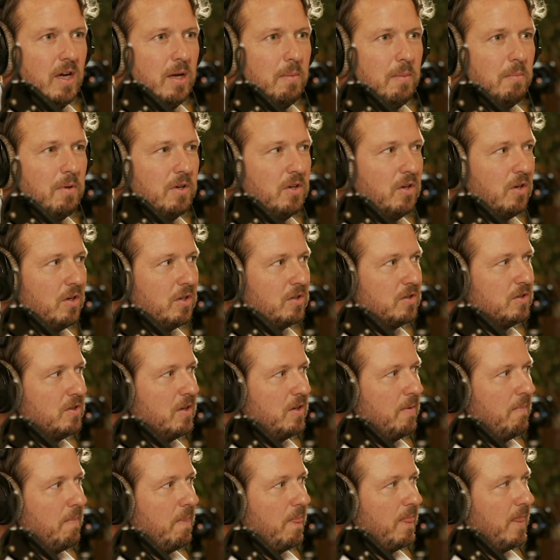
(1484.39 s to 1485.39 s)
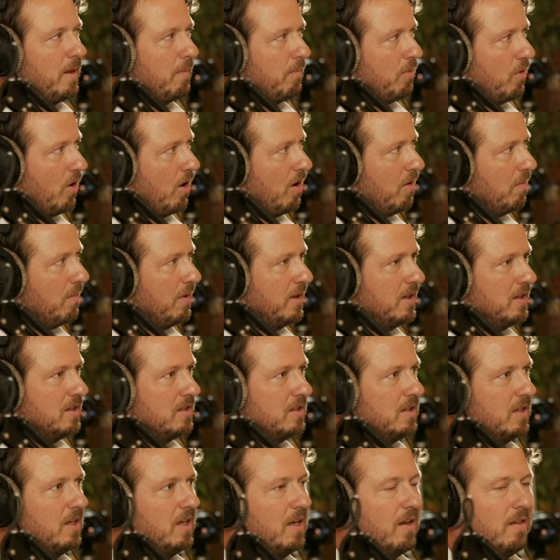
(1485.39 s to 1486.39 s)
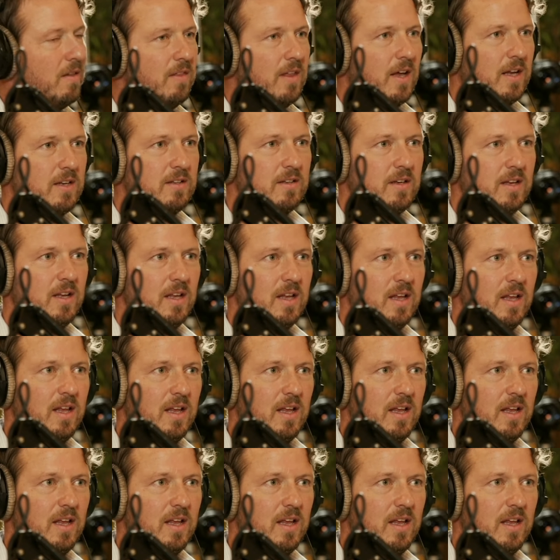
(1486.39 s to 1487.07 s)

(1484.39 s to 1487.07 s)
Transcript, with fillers: because the problem is that